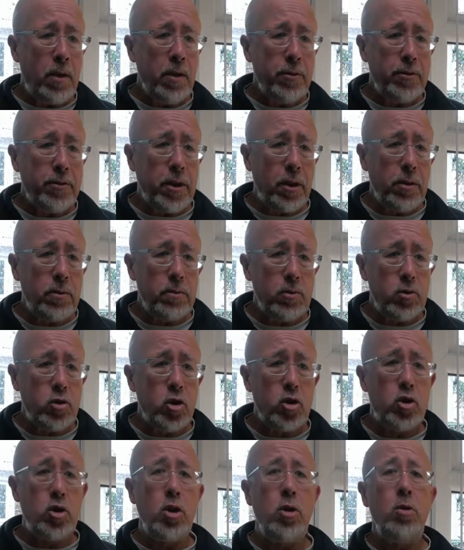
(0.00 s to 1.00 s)
So
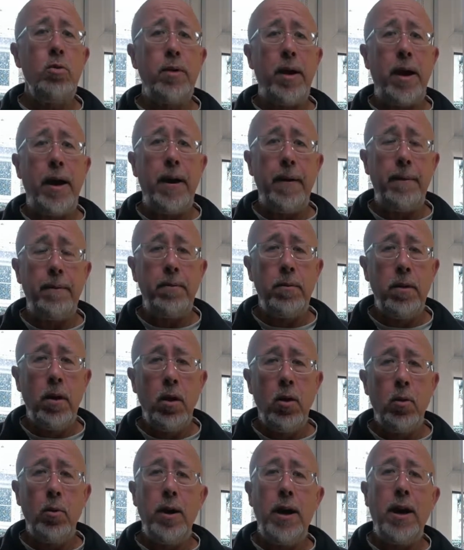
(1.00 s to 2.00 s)
to do that,
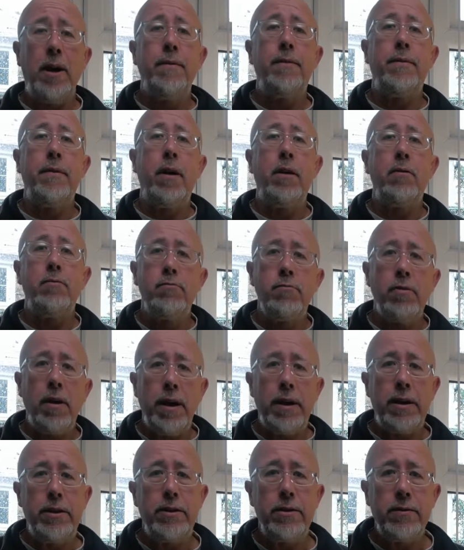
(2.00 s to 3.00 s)
we have a
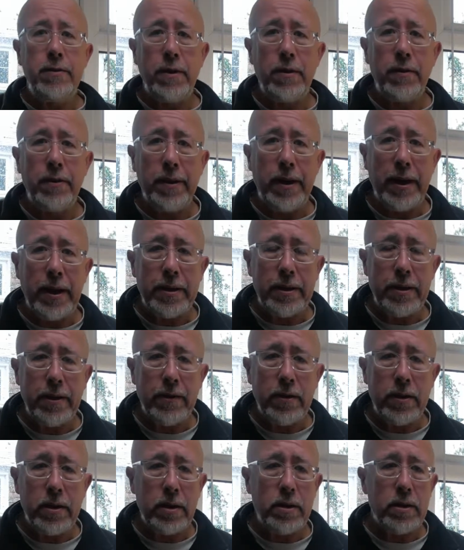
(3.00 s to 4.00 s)
range of different
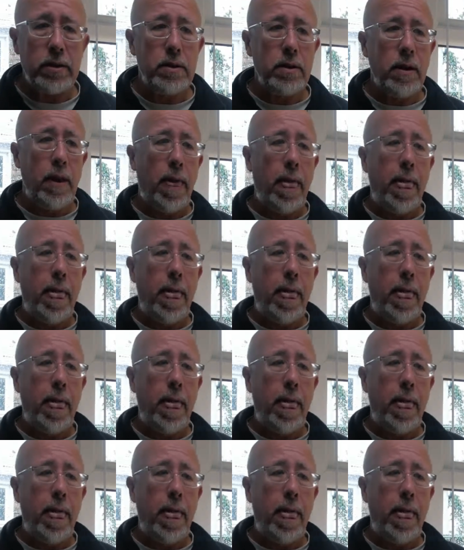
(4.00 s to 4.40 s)
activities.